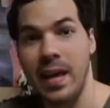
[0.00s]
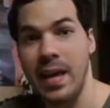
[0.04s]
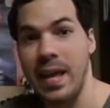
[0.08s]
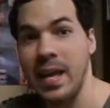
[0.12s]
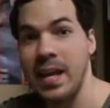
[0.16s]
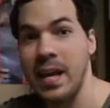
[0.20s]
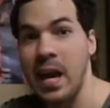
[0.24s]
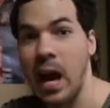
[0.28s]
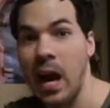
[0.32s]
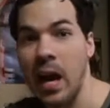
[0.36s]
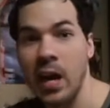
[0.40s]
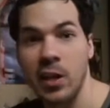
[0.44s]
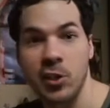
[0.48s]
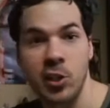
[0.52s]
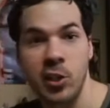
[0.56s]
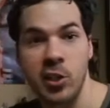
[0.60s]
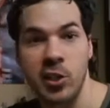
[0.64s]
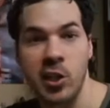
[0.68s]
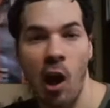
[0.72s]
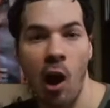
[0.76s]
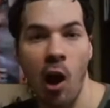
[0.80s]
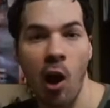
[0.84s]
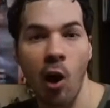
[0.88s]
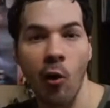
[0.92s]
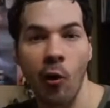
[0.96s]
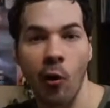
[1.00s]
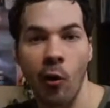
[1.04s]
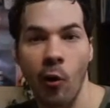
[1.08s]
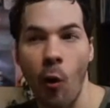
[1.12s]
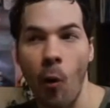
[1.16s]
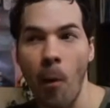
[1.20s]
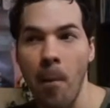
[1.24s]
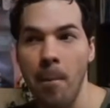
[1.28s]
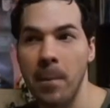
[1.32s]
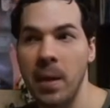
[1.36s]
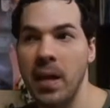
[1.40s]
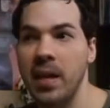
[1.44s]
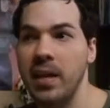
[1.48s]
in Ashitaro?
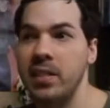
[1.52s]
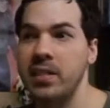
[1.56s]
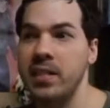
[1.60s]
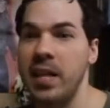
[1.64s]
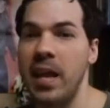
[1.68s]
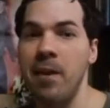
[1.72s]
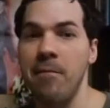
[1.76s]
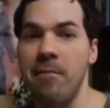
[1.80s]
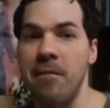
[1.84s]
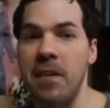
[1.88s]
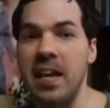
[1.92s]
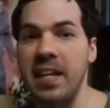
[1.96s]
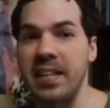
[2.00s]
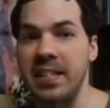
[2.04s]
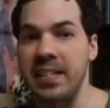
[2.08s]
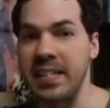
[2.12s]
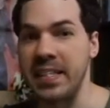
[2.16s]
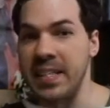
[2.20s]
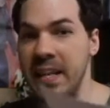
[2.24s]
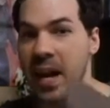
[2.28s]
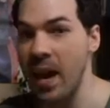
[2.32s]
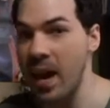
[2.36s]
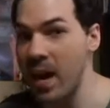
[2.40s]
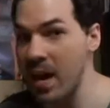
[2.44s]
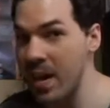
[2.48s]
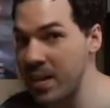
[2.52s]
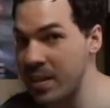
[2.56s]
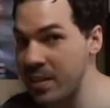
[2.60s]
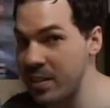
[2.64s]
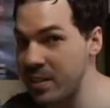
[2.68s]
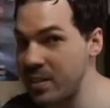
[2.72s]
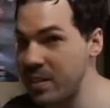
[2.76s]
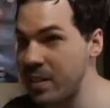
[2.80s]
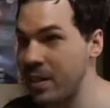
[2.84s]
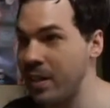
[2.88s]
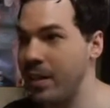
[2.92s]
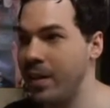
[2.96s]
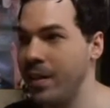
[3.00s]
Because if he
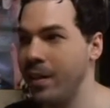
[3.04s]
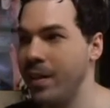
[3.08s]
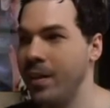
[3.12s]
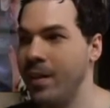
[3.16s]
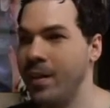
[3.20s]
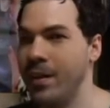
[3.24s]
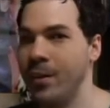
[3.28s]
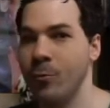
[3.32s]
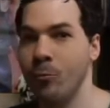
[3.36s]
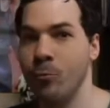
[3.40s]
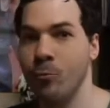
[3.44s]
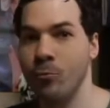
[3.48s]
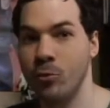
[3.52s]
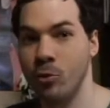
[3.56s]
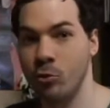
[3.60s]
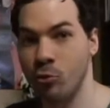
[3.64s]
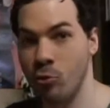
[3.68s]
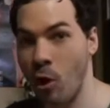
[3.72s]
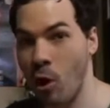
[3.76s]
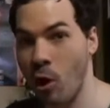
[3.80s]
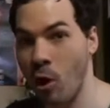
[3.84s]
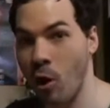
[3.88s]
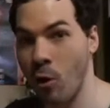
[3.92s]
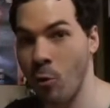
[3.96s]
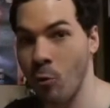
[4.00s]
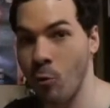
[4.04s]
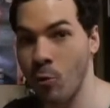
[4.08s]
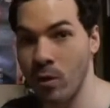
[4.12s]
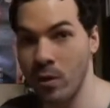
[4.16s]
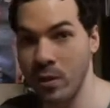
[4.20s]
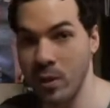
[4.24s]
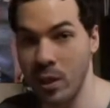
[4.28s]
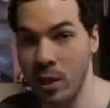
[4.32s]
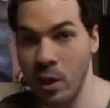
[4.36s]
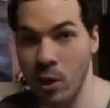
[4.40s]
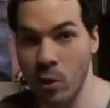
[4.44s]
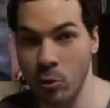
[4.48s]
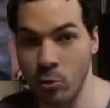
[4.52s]
does draw
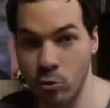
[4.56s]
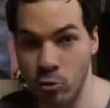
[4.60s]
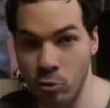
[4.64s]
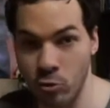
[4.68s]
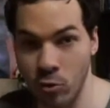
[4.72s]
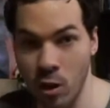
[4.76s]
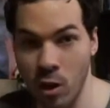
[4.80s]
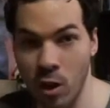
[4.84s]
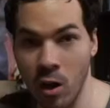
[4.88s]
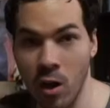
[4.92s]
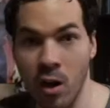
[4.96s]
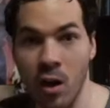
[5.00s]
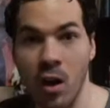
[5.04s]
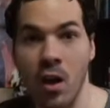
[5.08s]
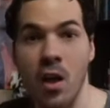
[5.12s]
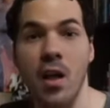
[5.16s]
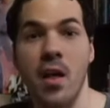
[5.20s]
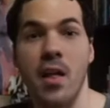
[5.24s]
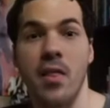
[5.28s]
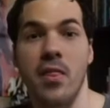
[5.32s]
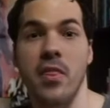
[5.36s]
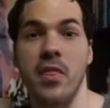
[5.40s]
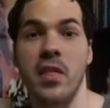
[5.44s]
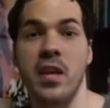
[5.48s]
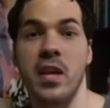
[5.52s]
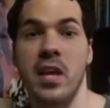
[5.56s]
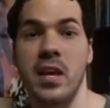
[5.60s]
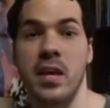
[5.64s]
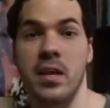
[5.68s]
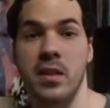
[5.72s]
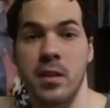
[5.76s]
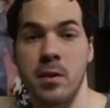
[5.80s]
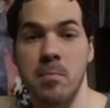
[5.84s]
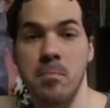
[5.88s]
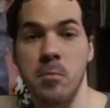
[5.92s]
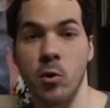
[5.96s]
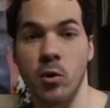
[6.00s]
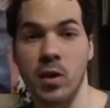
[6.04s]
the
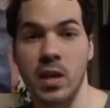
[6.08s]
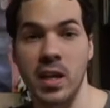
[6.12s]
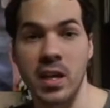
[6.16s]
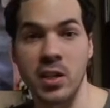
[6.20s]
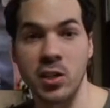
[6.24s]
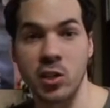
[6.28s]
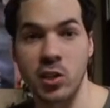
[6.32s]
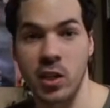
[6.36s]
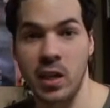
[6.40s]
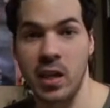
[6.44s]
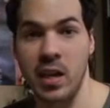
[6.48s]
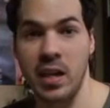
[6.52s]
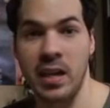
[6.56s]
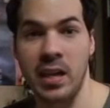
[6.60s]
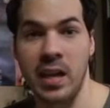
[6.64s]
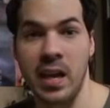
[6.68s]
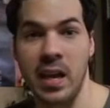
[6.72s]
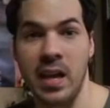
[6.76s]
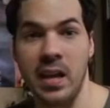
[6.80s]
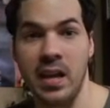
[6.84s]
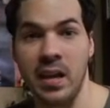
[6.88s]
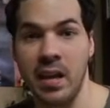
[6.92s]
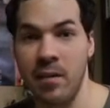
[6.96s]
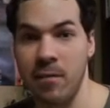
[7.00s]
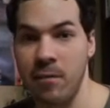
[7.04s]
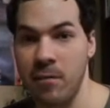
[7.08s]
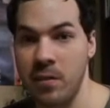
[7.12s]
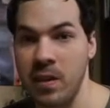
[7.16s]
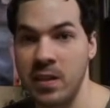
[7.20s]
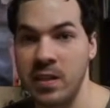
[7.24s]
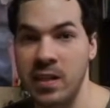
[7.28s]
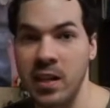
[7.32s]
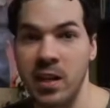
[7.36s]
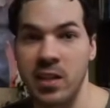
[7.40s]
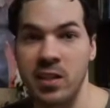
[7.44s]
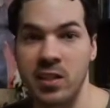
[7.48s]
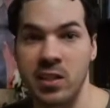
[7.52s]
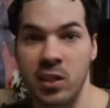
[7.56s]
Mugenjin again, if he
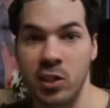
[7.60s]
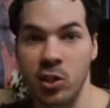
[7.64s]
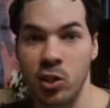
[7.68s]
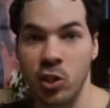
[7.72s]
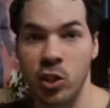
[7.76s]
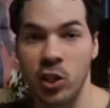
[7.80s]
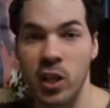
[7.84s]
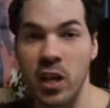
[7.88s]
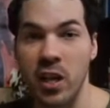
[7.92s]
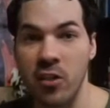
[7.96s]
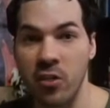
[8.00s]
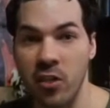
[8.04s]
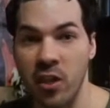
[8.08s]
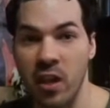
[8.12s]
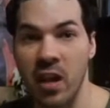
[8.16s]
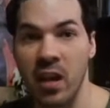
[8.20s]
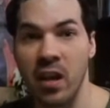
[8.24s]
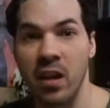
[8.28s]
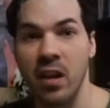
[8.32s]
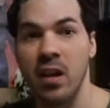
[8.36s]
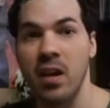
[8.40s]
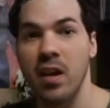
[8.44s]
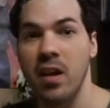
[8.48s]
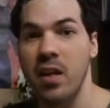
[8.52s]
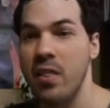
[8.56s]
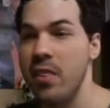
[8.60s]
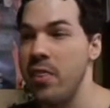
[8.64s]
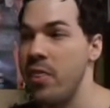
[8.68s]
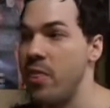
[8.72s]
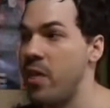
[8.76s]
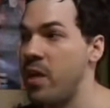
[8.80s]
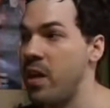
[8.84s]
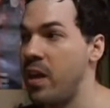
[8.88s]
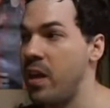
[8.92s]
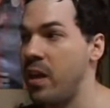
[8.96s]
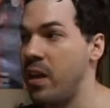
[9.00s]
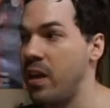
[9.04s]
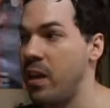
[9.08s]
does unsheath it,
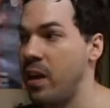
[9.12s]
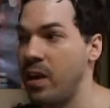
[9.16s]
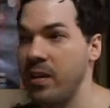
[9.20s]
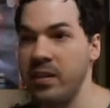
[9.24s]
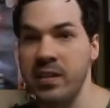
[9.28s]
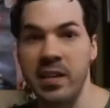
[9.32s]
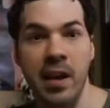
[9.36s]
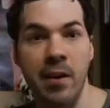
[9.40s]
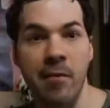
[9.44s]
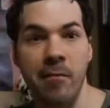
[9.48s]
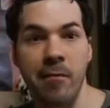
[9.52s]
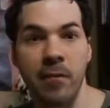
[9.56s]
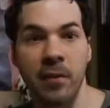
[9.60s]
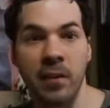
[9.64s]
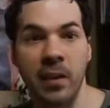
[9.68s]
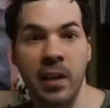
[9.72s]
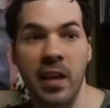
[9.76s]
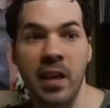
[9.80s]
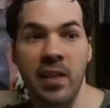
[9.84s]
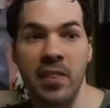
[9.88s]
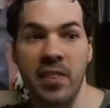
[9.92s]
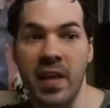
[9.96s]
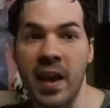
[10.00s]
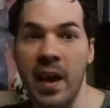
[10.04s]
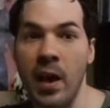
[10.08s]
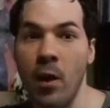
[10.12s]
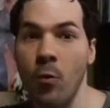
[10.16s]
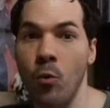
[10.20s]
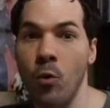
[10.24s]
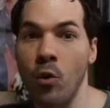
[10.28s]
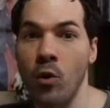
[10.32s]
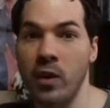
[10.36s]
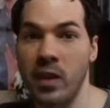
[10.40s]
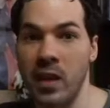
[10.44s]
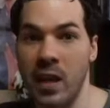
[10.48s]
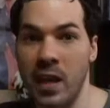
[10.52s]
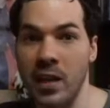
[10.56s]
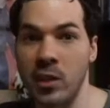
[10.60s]
then definitely that
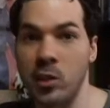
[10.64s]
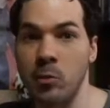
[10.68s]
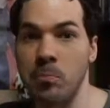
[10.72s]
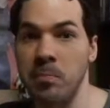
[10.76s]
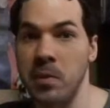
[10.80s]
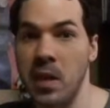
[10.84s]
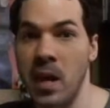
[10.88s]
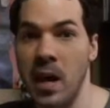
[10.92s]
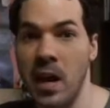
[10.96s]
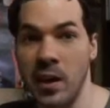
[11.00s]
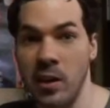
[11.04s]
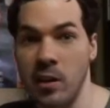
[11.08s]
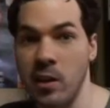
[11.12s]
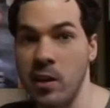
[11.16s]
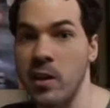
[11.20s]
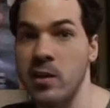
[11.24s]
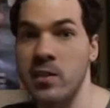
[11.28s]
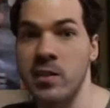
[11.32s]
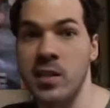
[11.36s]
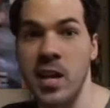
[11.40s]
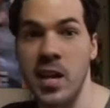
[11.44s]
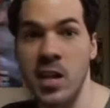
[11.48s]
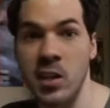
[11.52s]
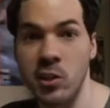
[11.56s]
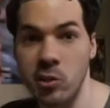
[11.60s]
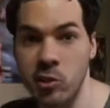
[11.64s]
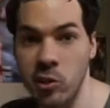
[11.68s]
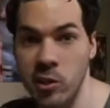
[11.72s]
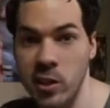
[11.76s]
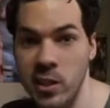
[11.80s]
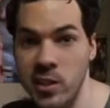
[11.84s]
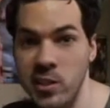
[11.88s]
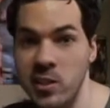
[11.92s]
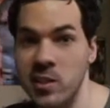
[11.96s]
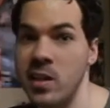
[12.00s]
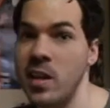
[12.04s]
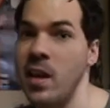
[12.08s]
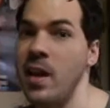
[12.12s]
will catch Byakuya's
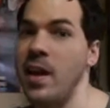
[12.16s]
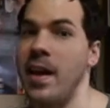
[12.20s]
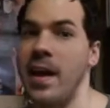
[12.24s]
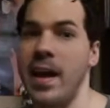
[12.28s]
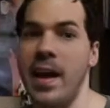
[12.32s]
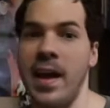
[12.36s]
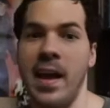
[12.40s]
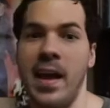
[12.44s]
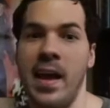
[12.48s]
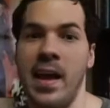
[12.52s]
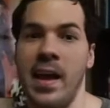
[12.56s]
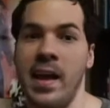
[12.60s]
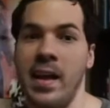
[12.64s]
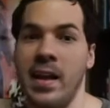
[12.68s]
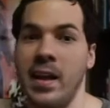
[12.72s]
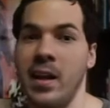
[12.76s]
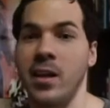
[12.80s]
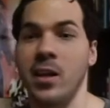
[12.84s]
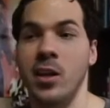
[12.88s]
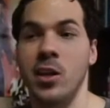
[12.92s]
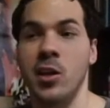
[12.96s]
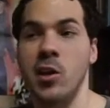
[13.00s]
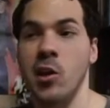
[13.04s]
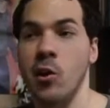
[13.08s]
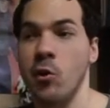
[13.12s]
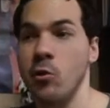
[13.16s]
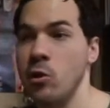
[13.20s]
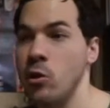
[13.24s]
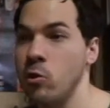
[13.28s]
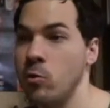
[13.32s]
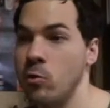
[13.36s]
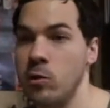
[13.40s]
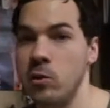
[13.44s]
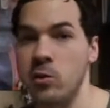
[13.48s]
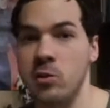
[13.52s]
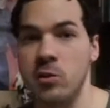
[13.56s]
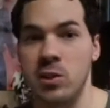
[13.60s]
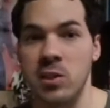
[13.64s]
interest. And, you know, you
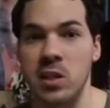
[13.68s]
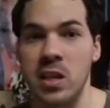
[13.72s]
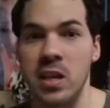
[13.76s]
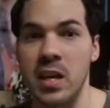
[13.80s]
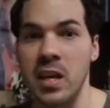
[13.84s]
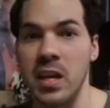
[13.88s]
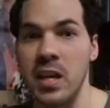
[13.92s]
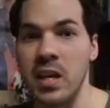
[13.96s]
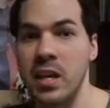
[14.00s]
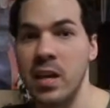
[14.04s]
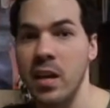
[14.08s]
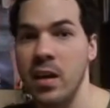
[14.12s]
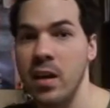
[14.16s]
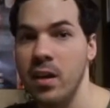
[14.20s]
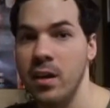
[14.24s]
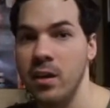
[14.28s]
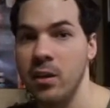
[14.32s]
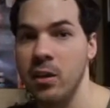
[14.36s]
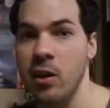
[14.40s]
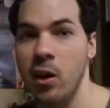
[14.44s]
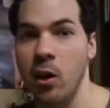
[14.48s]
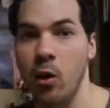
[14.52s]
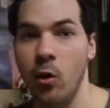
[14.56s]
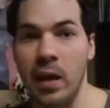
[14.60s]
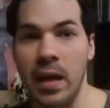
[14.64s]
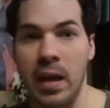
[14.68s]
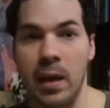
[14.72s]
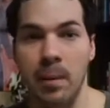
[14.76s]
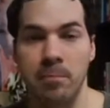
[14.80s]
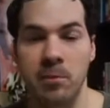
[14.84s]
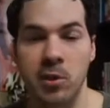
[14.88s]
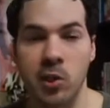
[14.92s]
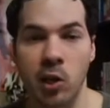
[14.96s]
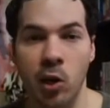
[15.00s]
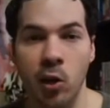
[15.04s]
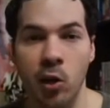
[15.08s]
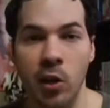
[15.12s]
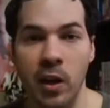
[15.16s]
could see, you know,
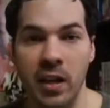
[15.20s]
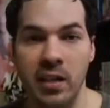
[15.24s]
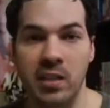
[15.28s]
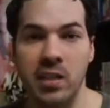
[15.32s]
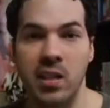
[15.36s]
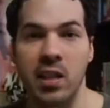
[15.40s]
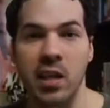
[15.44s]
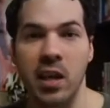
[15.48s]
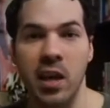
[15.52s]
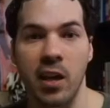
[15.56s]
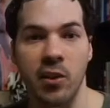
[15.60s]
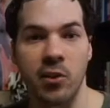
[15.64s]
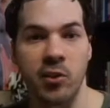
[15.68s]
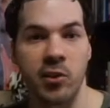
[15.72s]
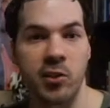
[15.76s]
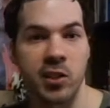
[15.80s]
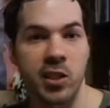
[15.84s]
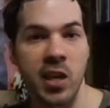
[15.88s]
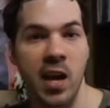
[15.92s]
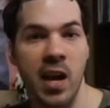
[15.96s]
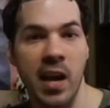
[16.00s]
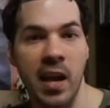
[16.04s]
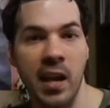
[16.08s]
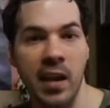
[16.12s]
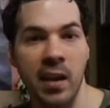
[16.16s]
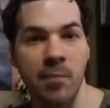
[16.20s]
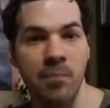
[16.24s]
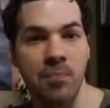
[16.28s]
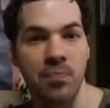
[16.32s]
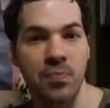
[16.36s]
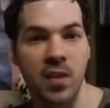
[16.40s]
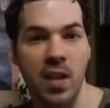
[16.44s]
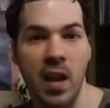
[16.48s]
him turning to the other side.